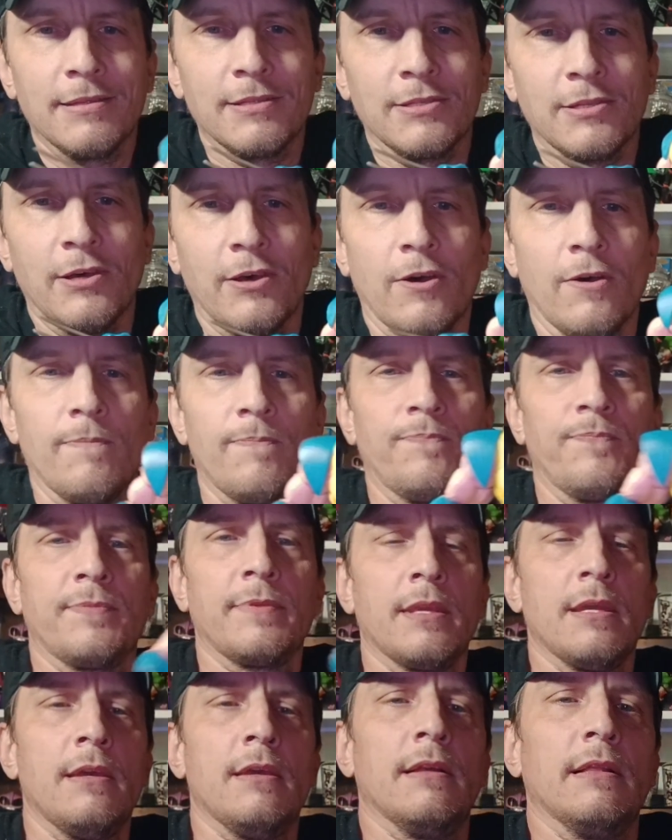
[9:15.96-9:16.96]
So,
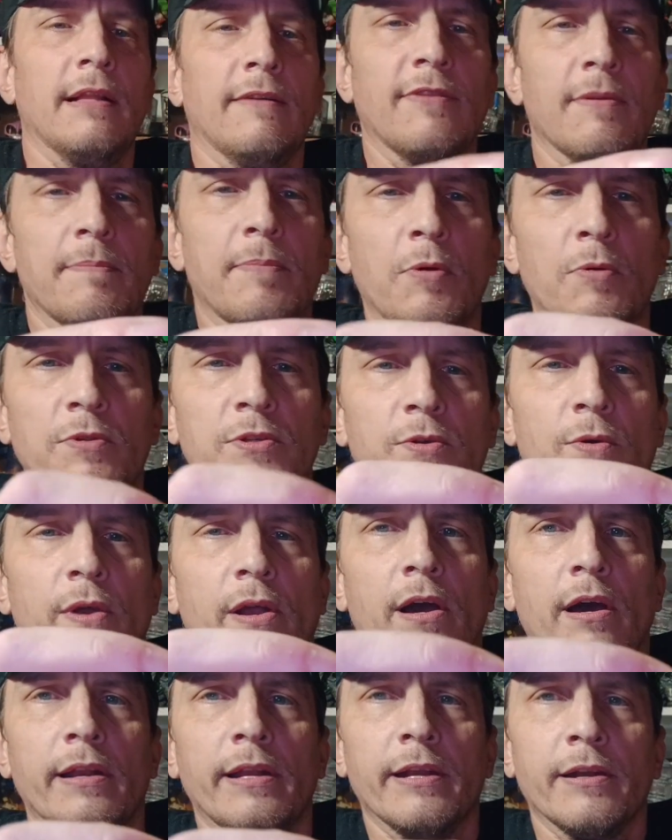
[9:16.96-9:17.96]
love the boots
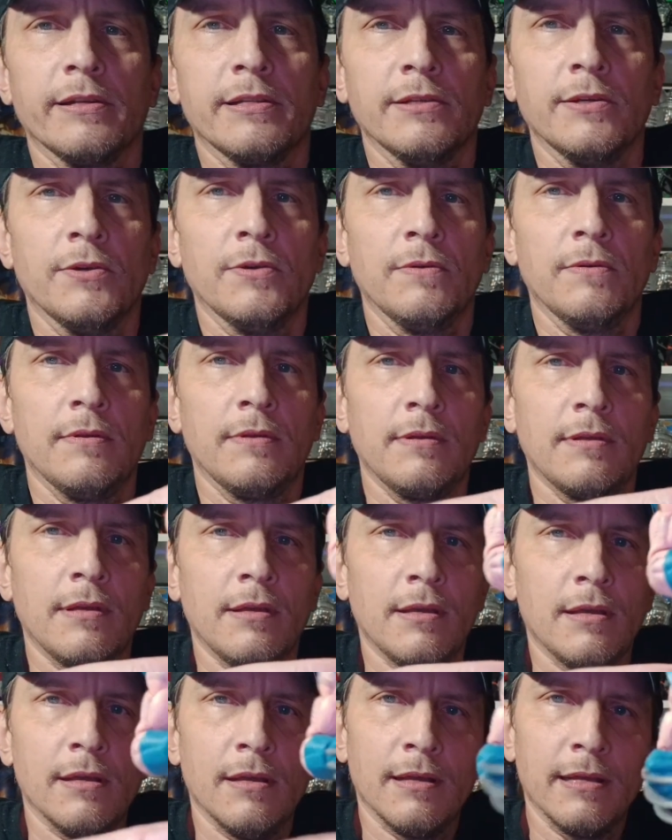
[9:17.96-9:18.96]
going on here too.
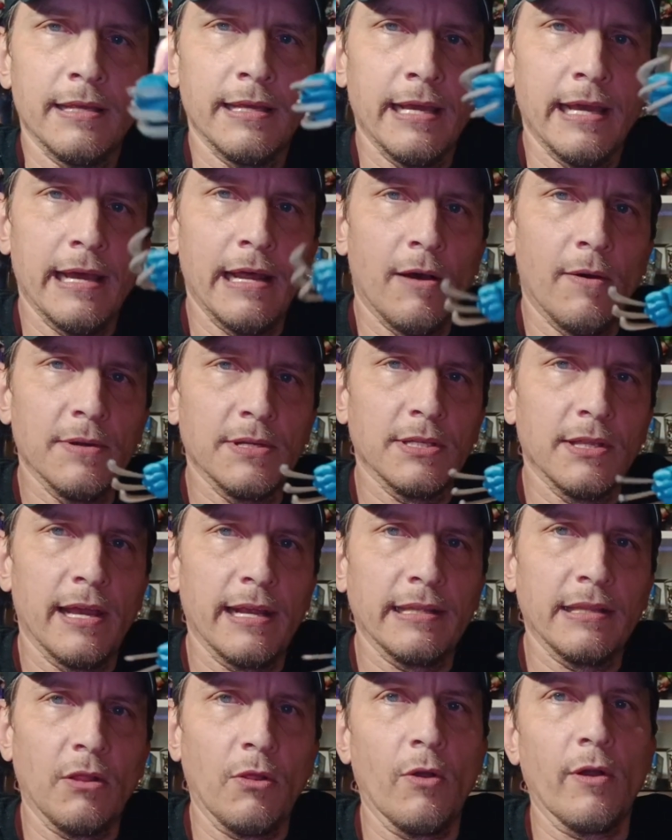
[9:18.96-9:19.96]
Yeah, I always
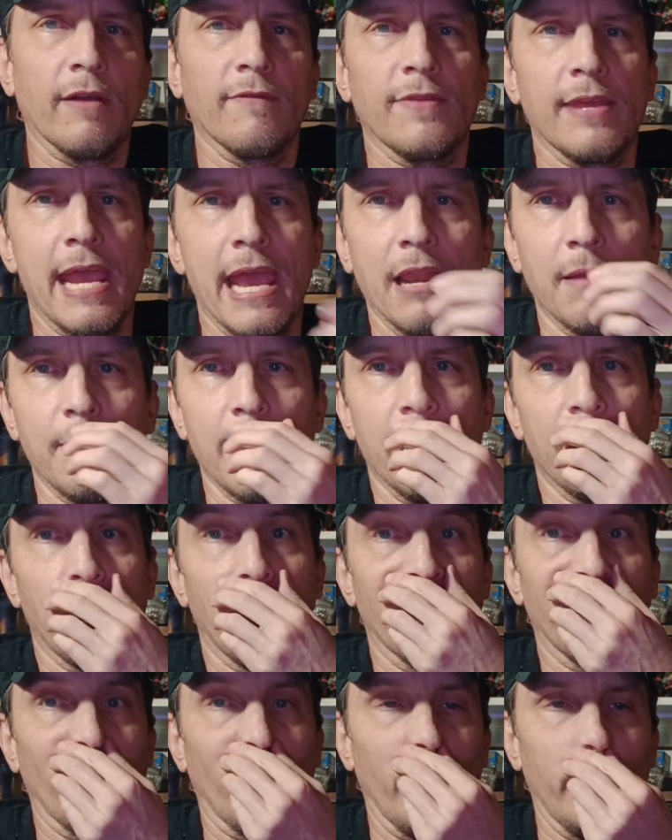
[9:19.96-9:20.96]
like the look of the animated
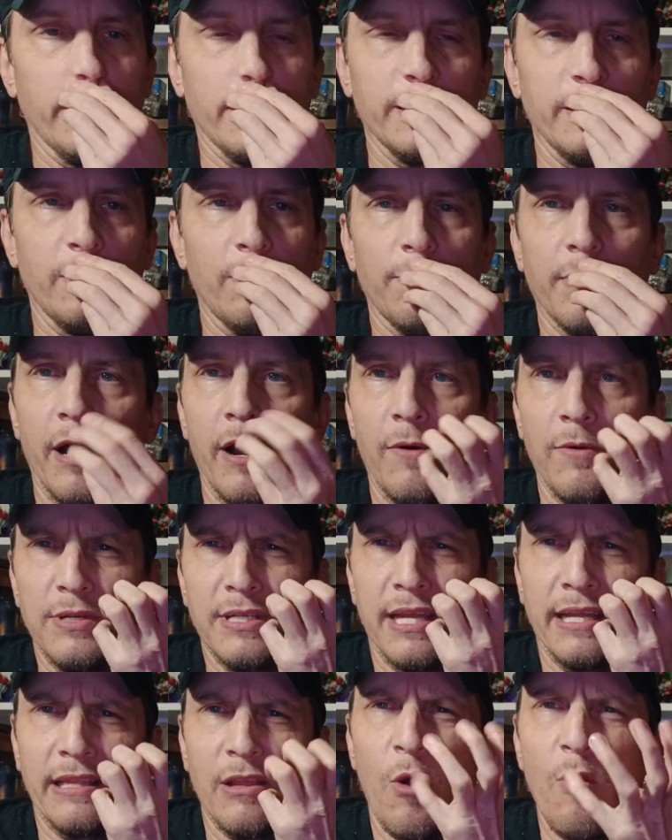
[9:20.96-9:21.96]
Wolverine too, but I
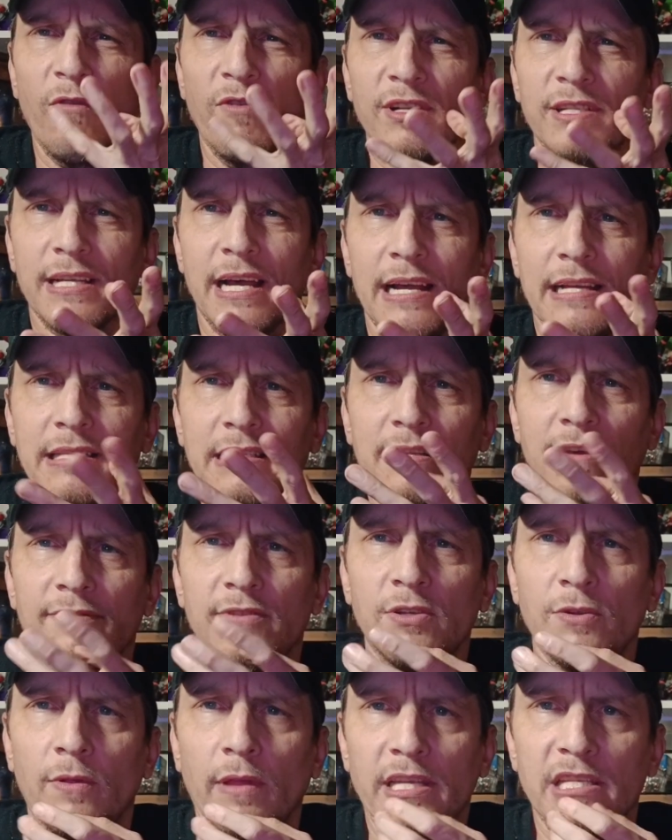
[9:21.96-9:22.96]
always like the oversized stuff
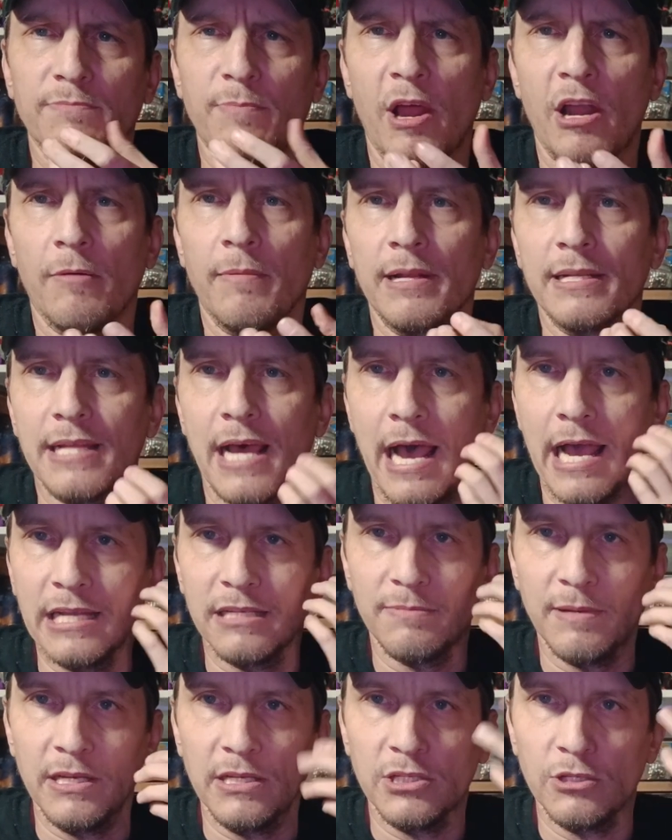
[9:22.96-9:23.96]
too, like Spider-Man's
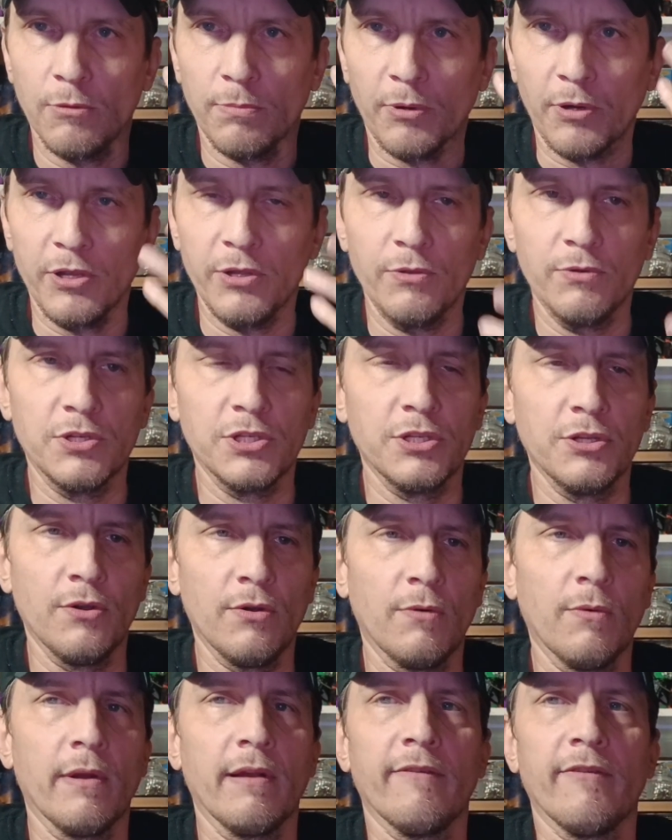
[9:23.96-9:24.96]
eyes being super huge
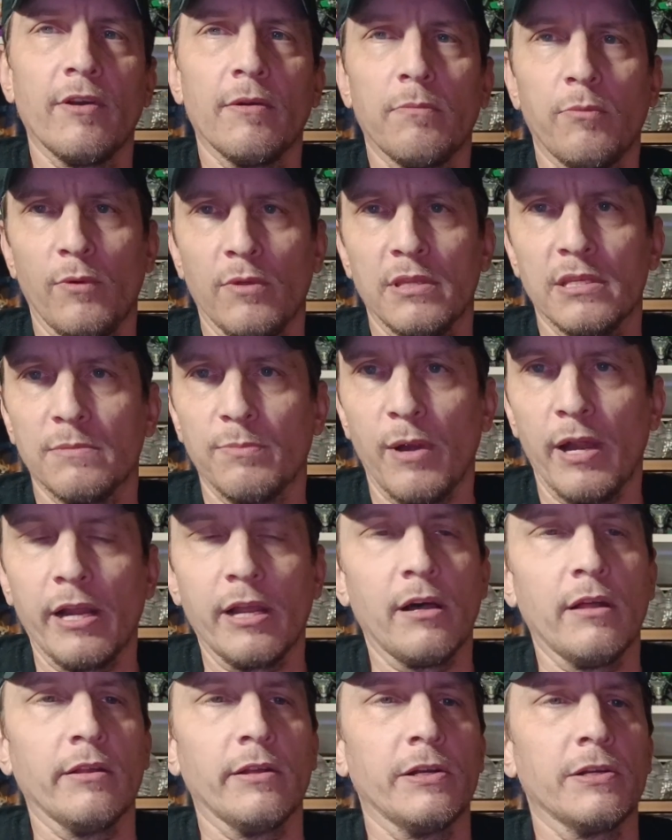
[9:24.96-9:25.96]
too, or whatever, with the right
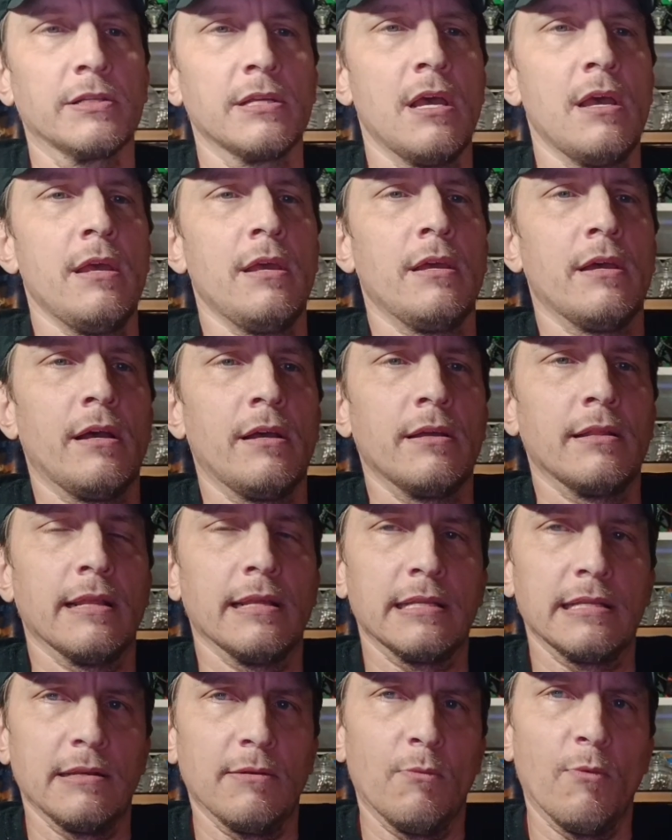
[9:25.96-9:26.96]
color.
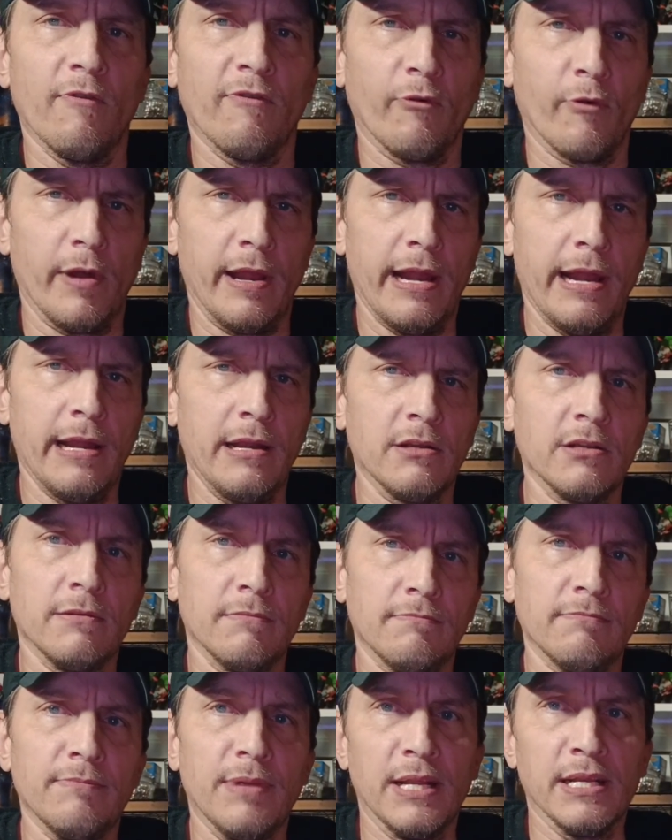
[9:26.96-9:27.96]
Just Wolverine
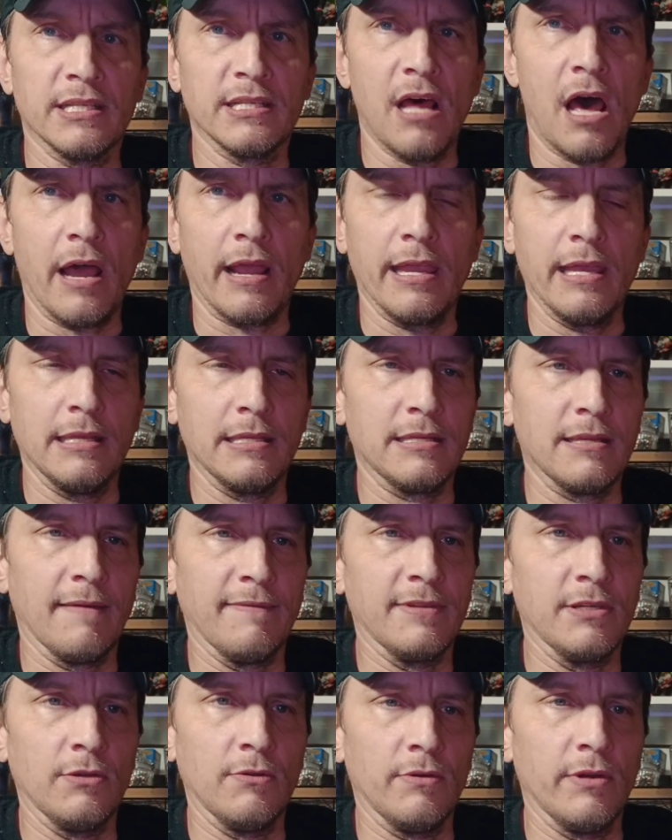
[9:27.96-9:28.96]
being stocky and
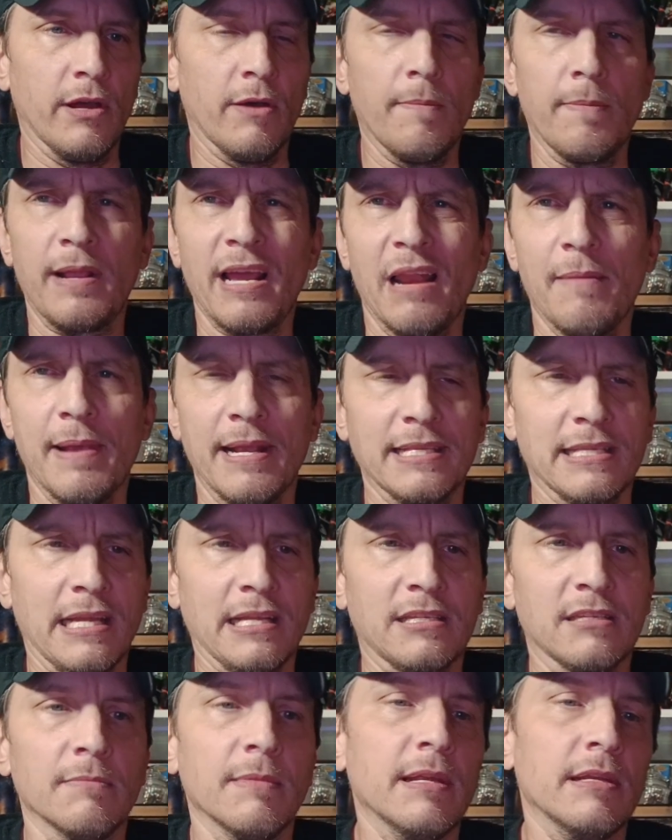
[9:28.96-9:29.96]
stuff too. It kind of makes
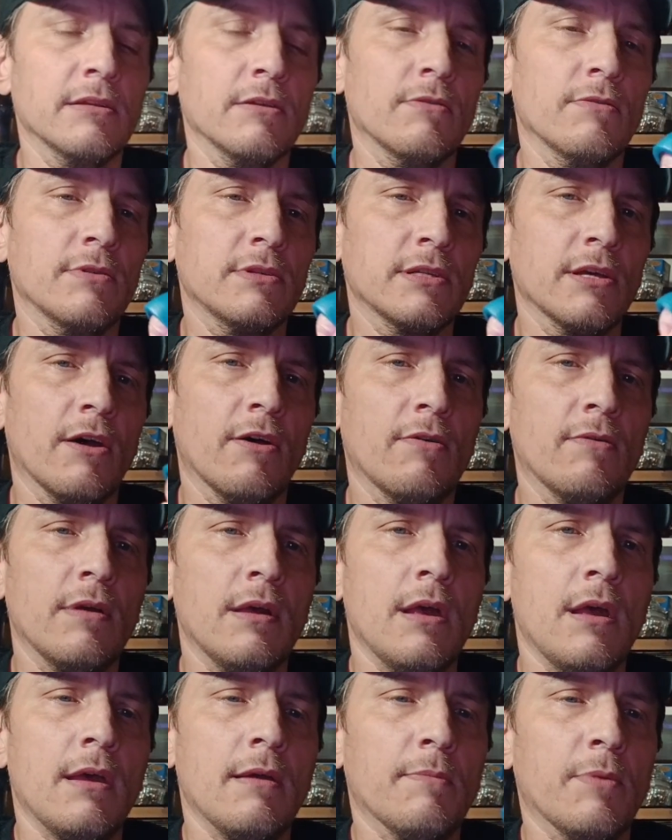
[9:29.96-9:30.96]
sense to me too. So,
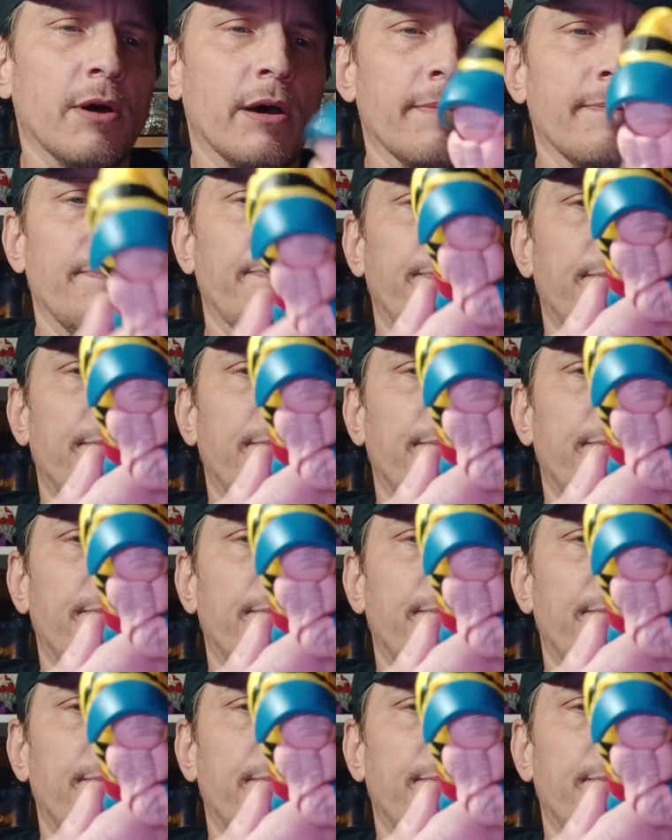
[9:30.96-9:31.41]
but